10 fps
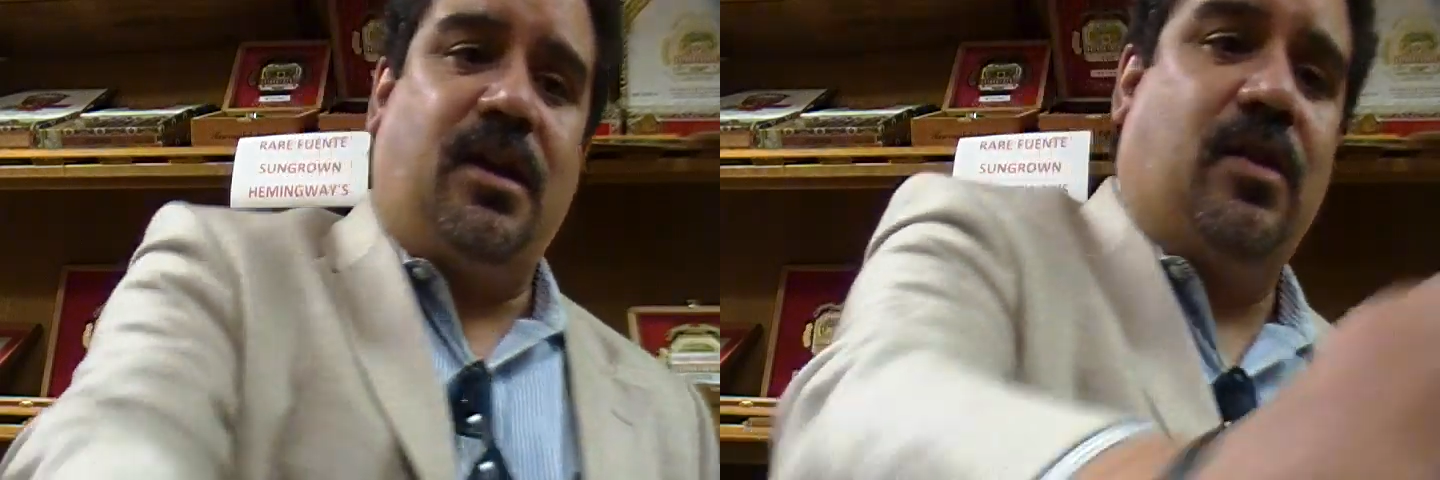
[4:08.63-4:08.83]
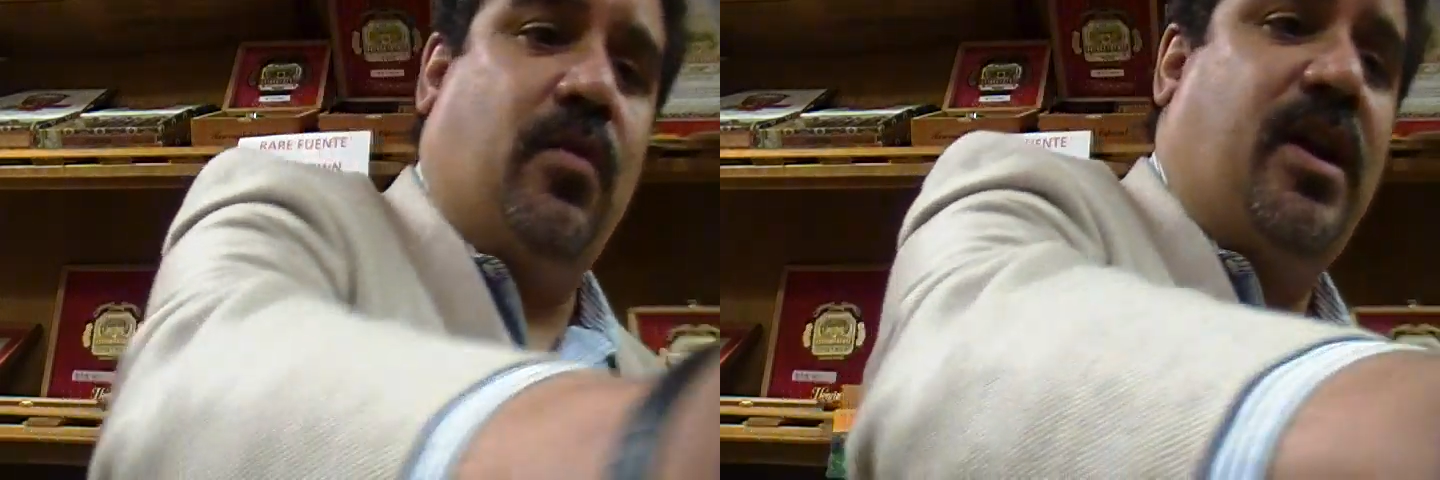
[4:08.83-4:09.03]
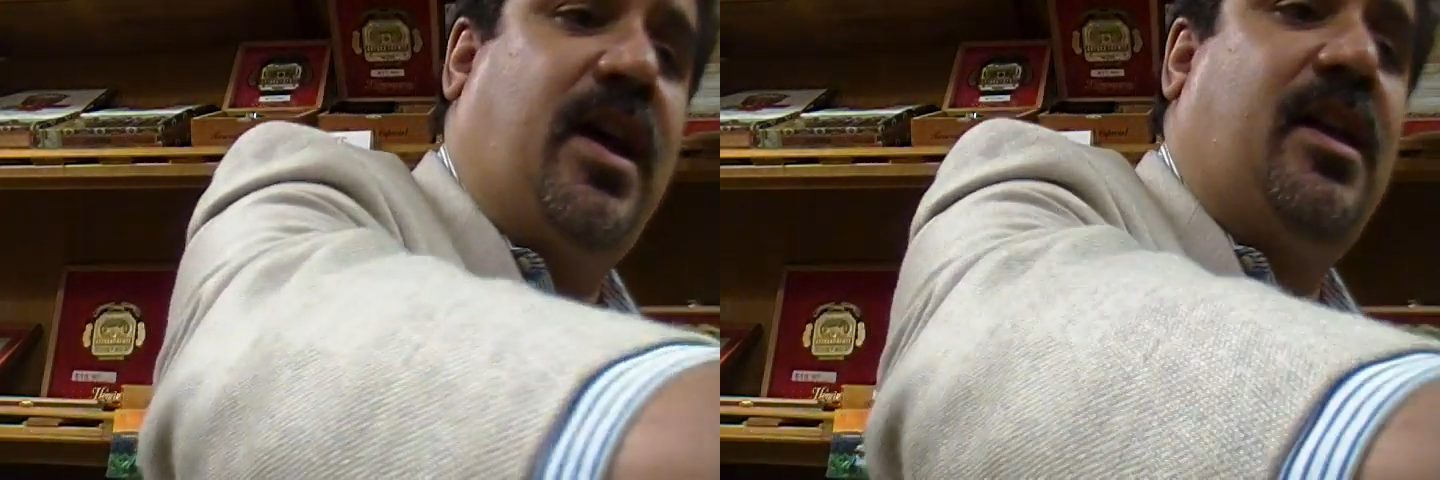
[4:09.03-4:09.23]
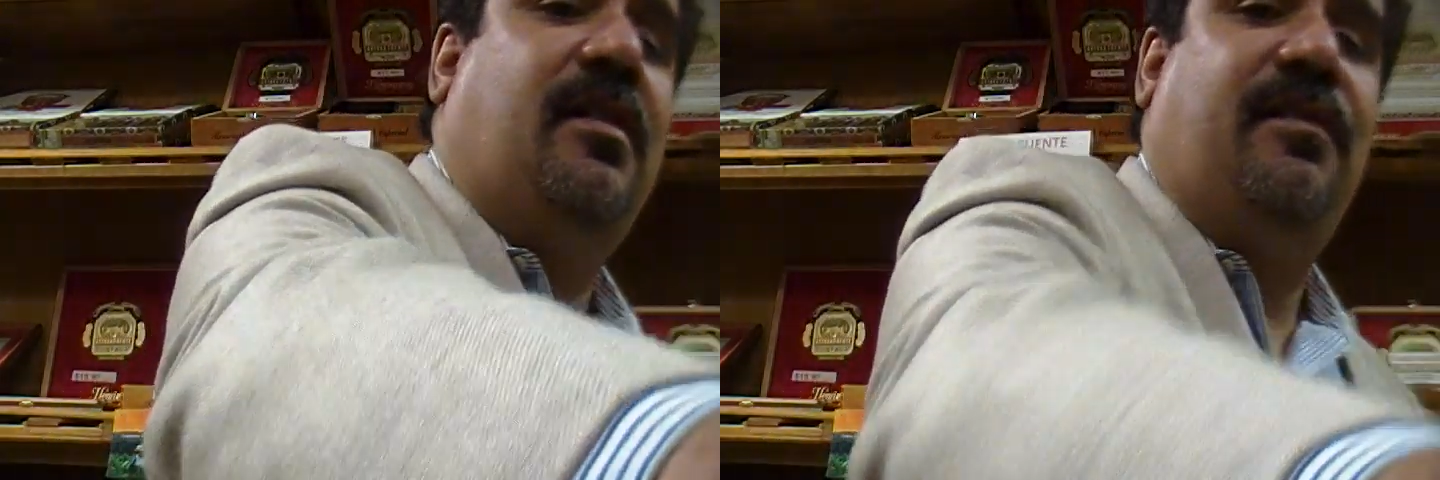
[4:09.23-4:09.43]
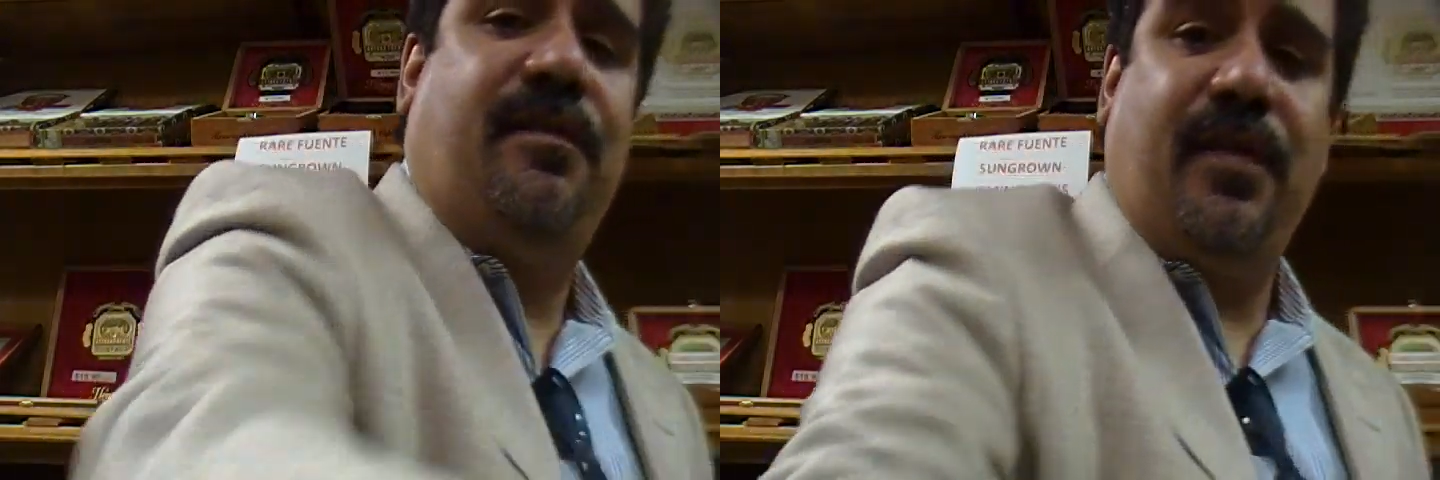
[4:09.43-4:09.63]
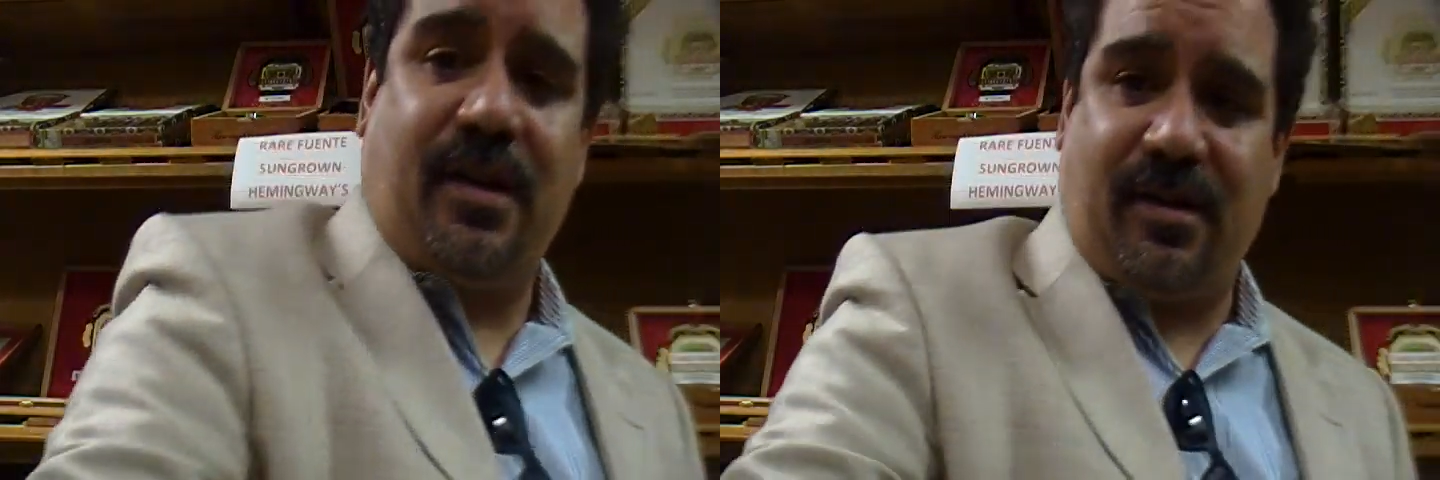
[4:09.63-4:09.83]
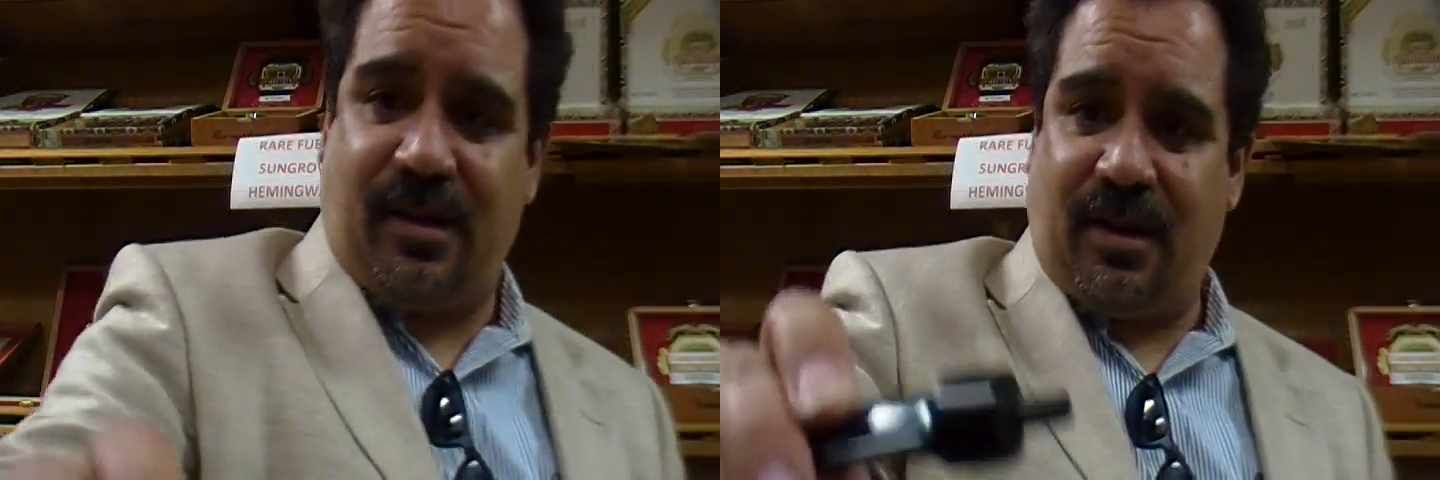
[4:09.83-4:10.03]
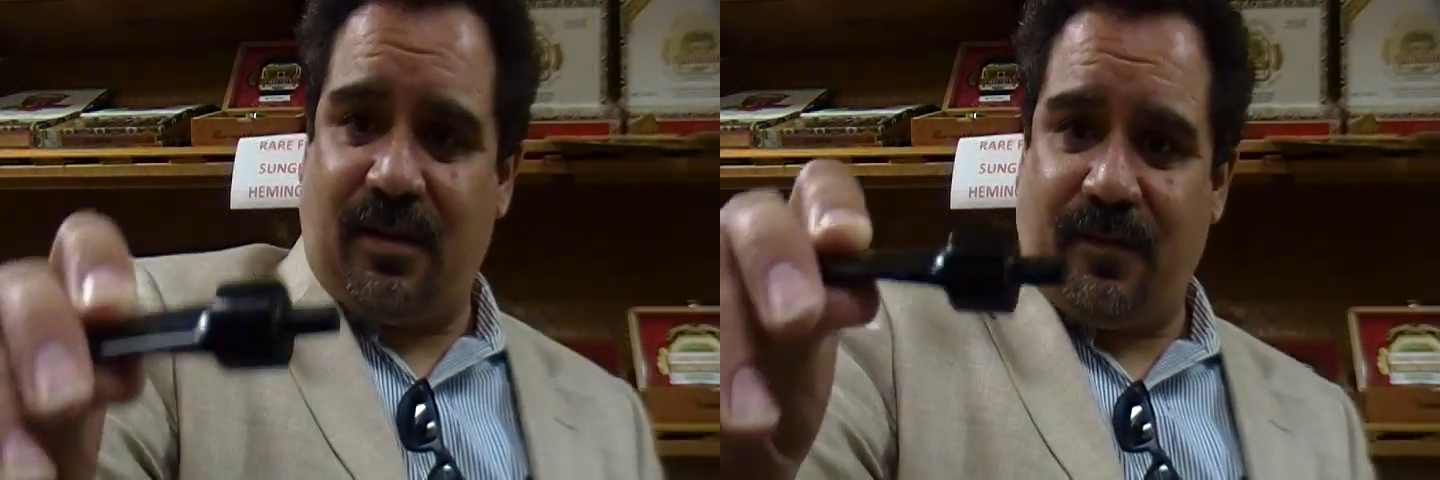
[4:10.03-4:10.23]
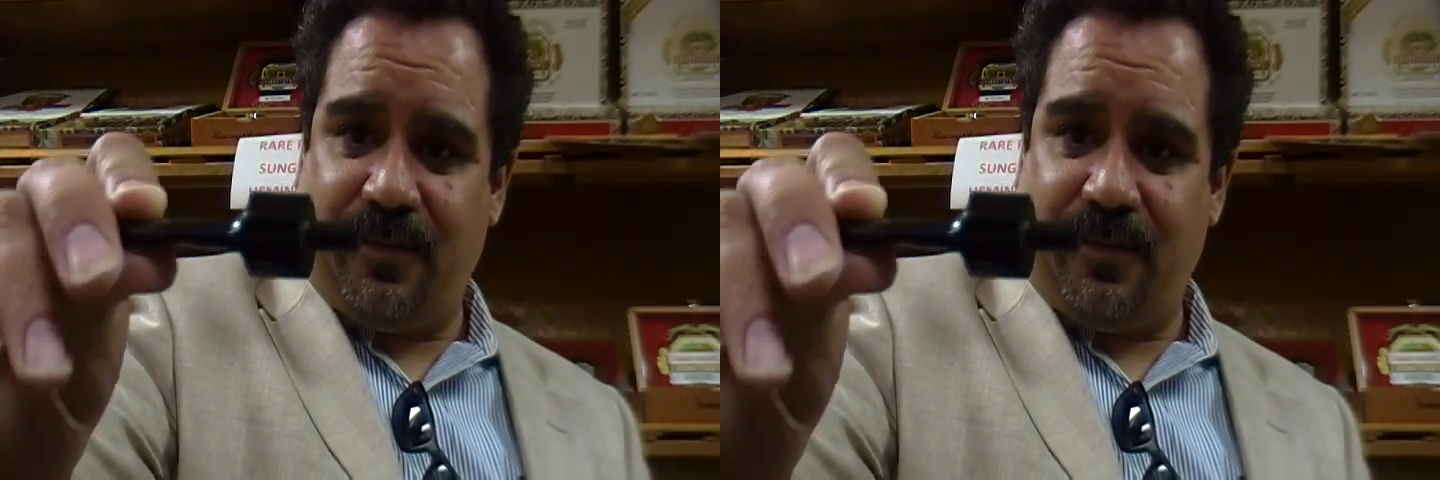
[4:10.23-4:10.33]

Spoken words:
he went ahead and fixed